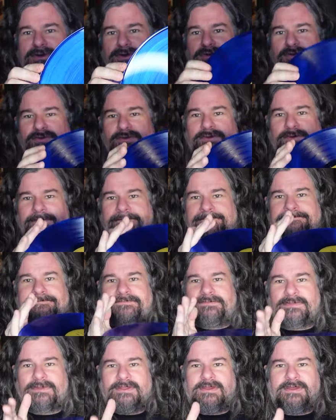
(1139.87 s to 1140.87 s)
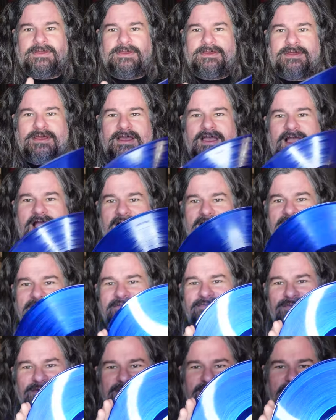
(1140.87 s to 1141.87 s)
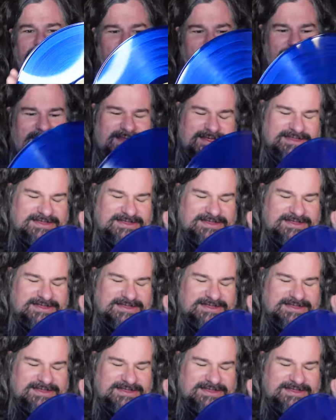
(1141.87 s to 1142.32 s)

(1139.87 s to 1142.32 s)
blue. I love when you go to